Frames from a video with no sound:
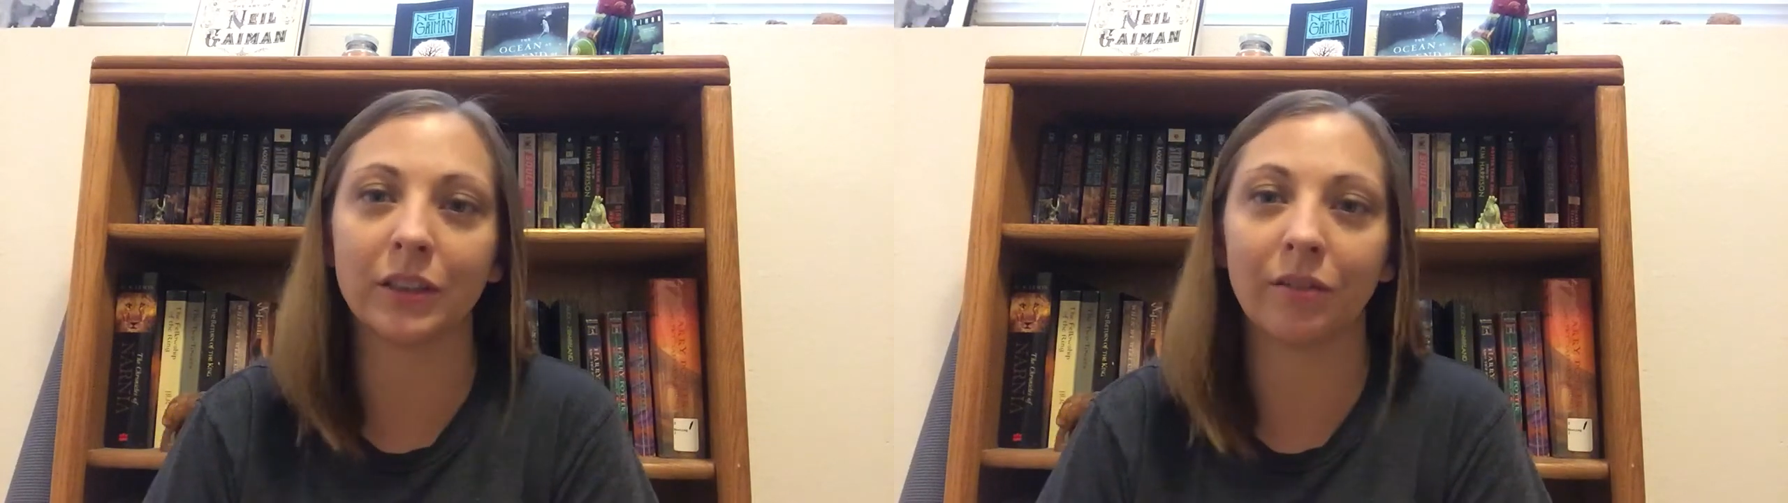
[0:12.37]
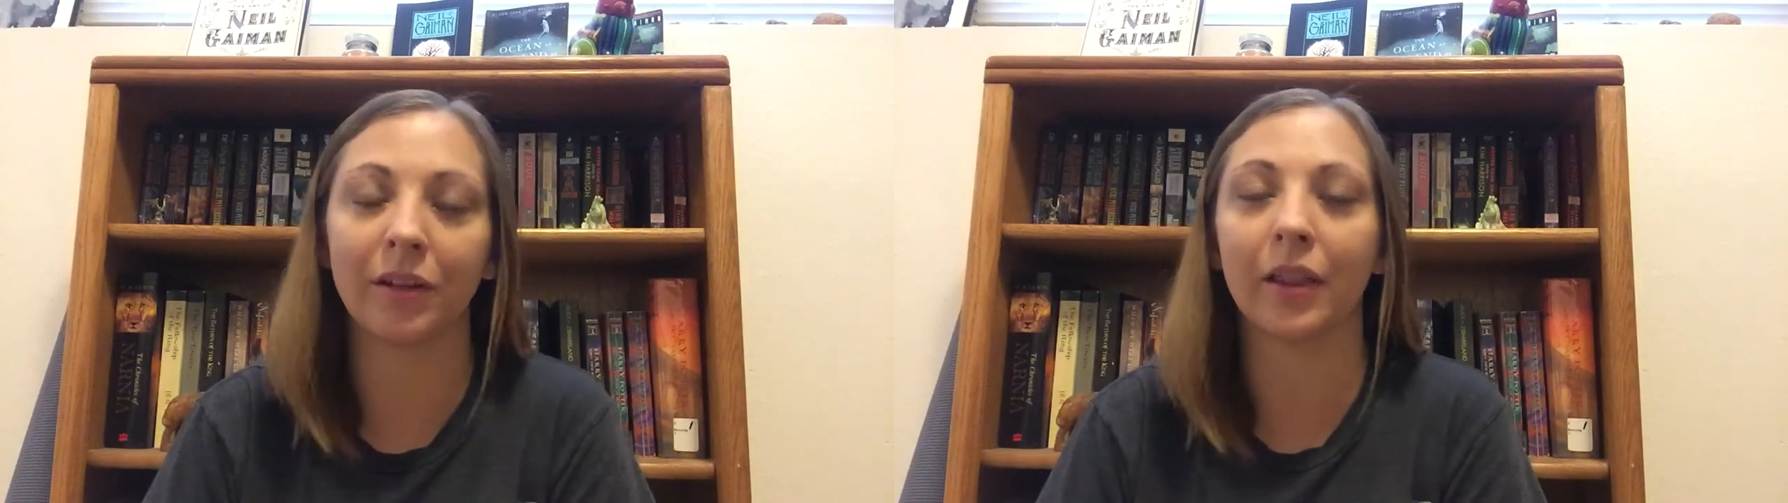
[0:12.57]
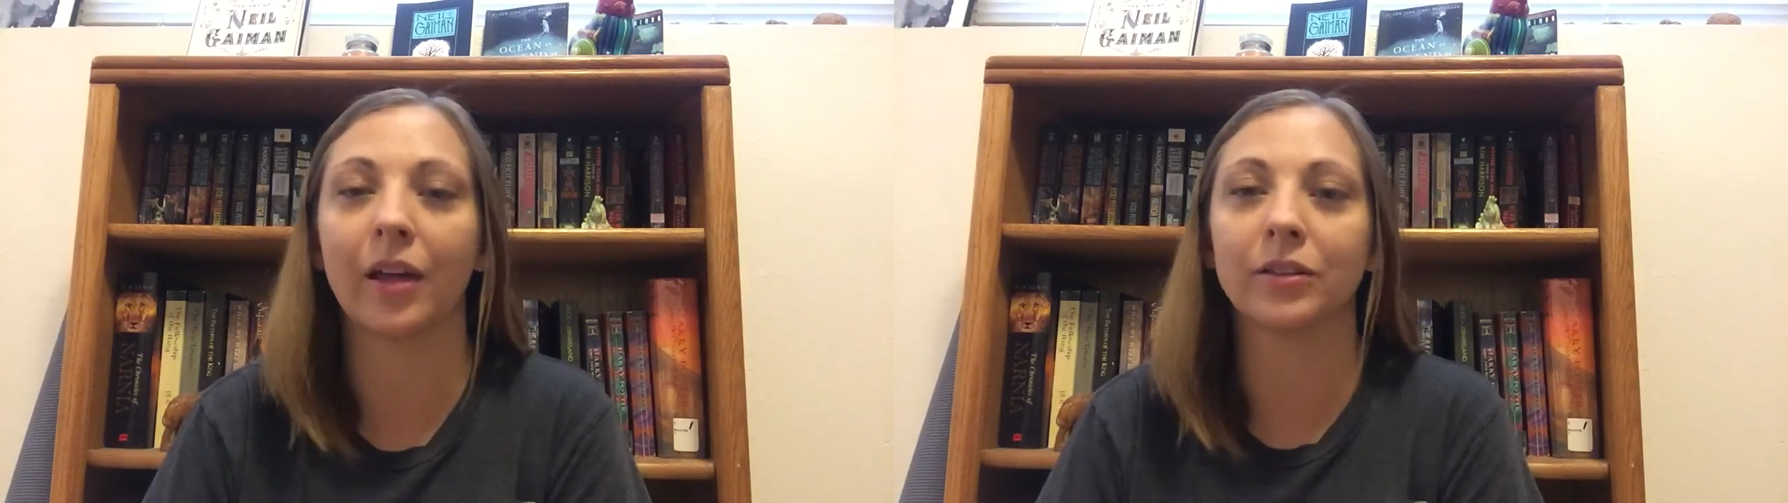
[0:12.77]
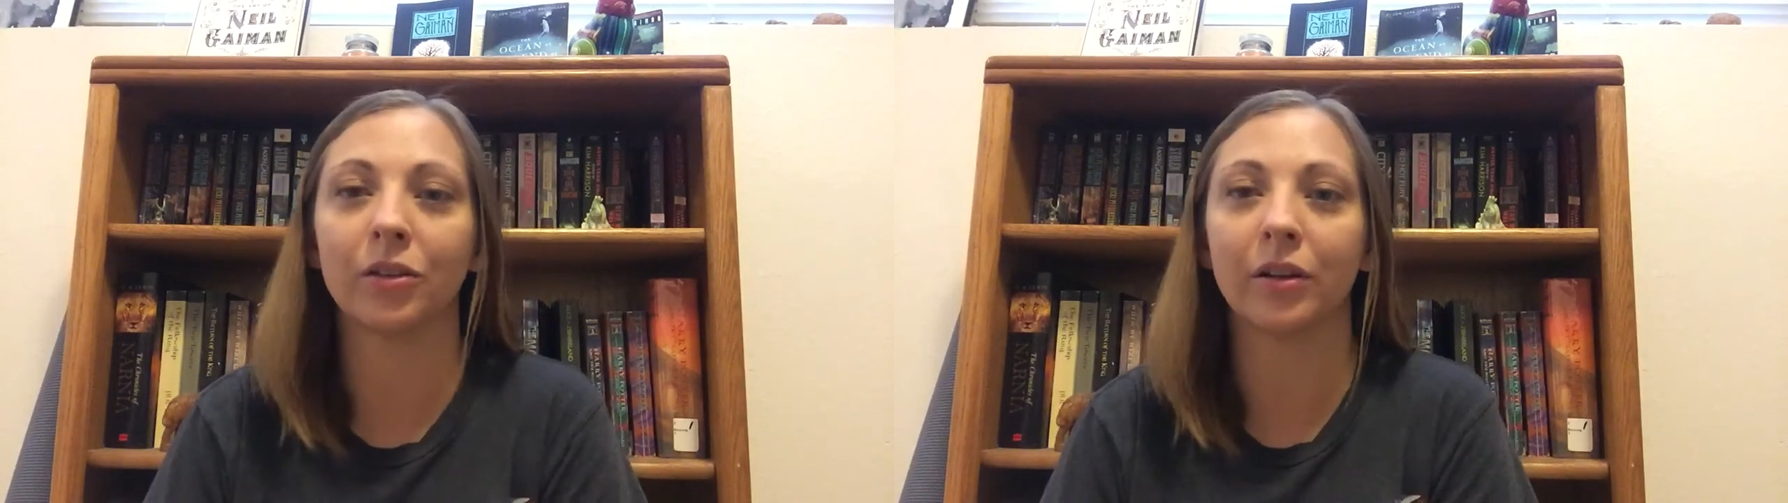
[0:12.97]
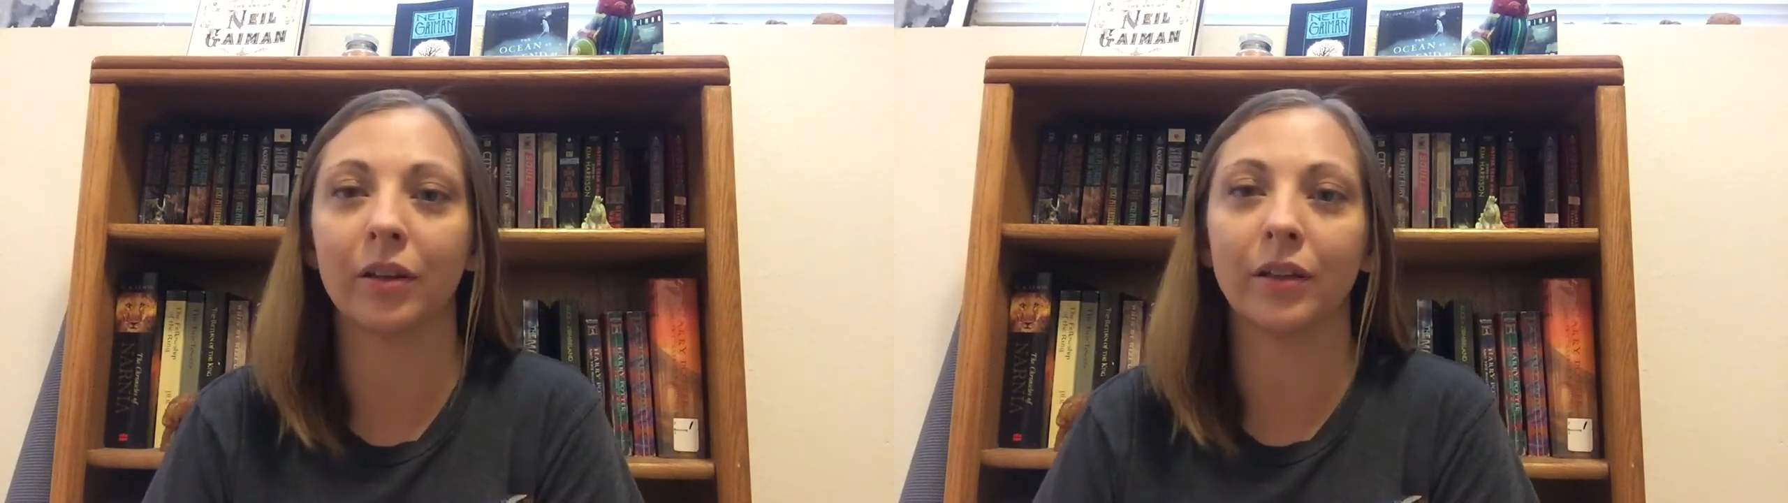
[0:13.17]
stuff like that, so
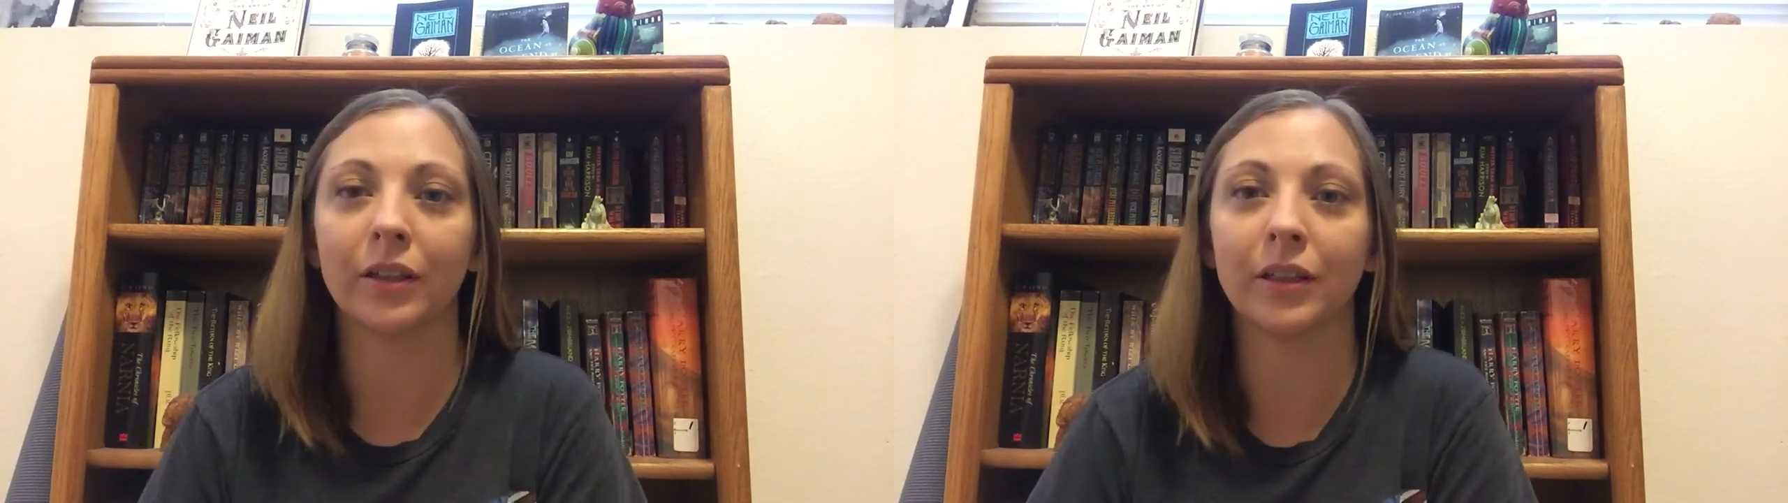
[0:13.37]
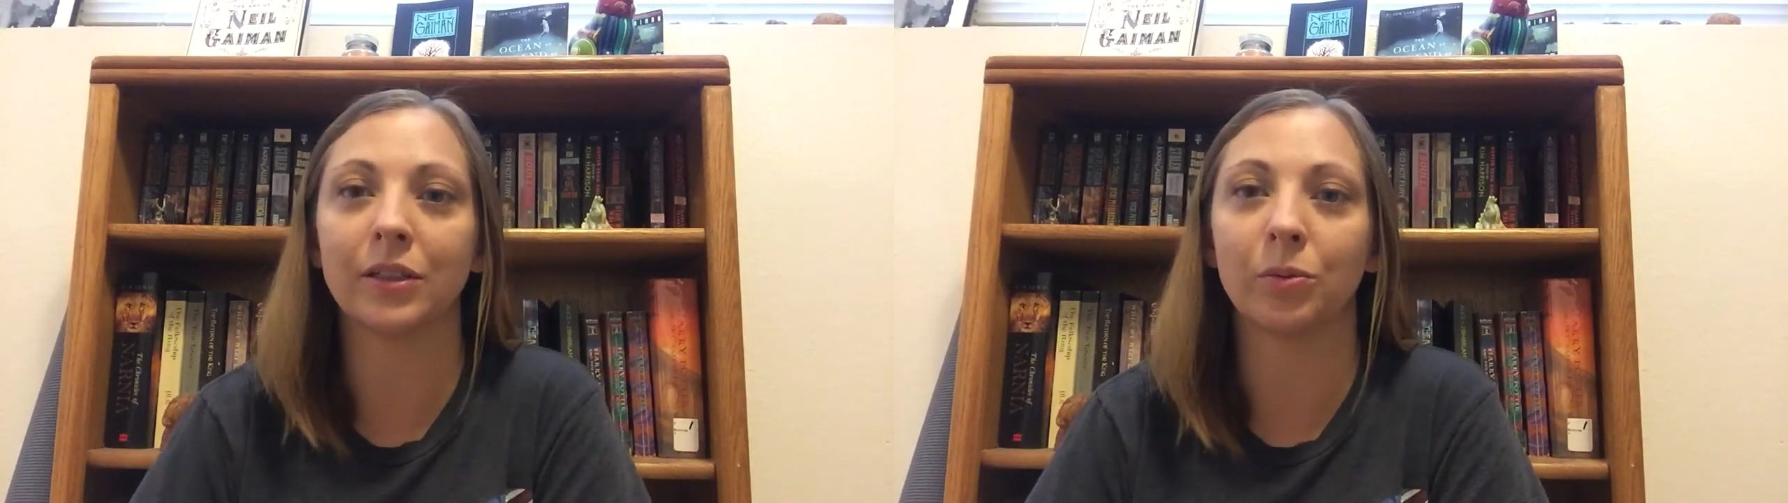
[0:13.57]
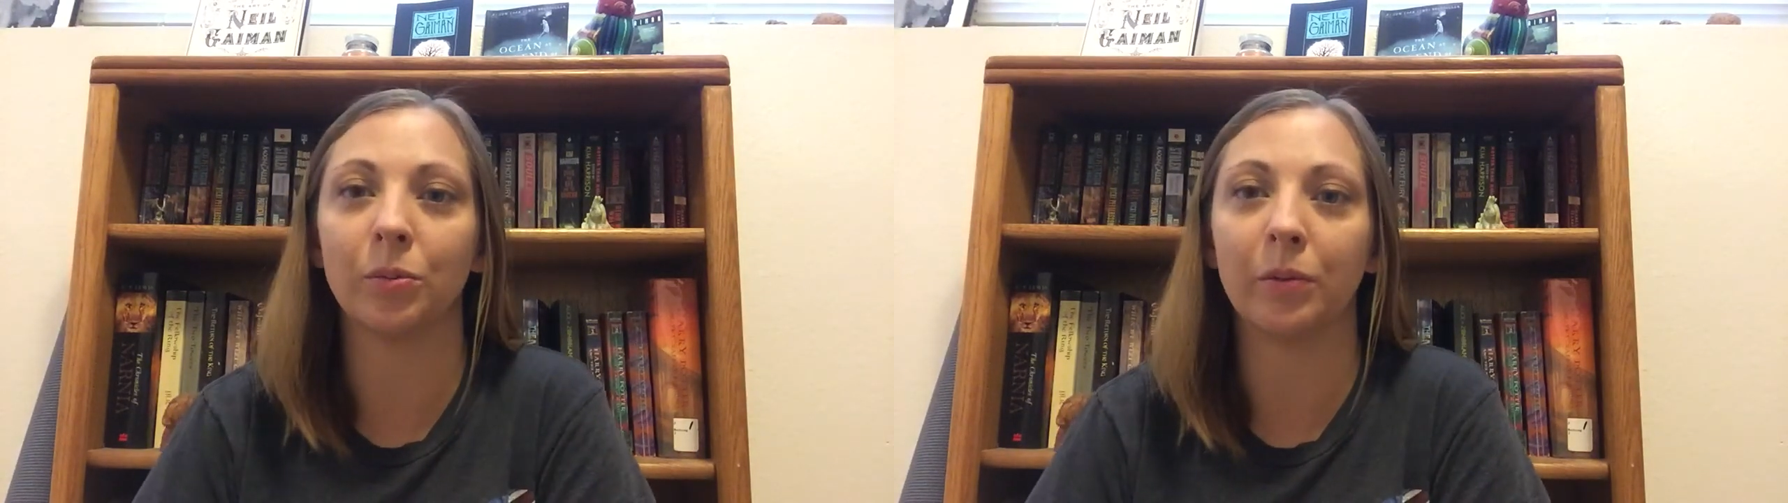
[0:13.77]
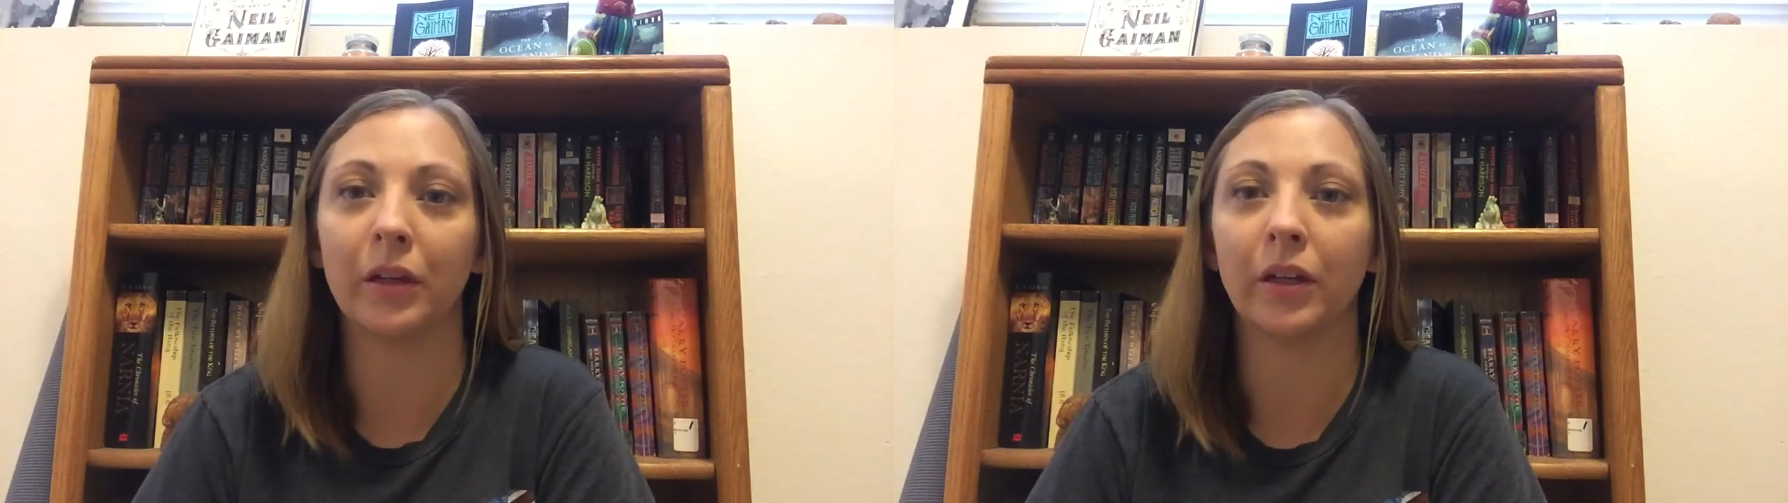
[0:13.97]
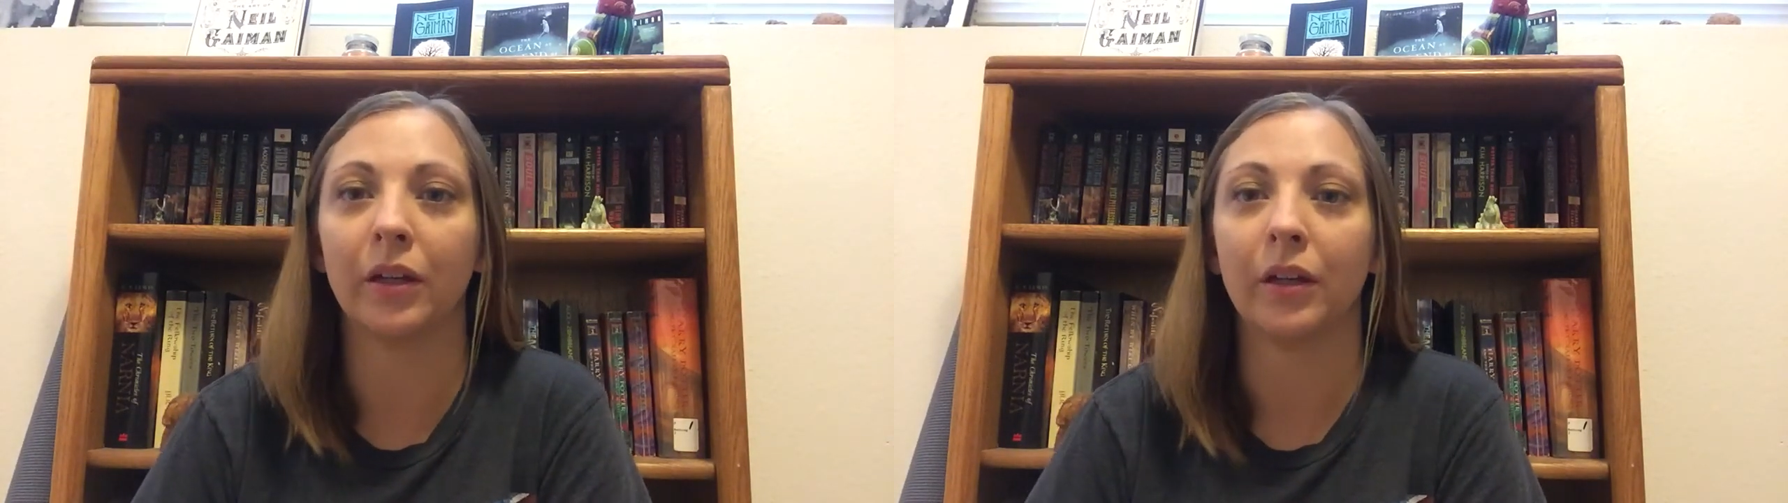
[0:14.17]
I thought that this would be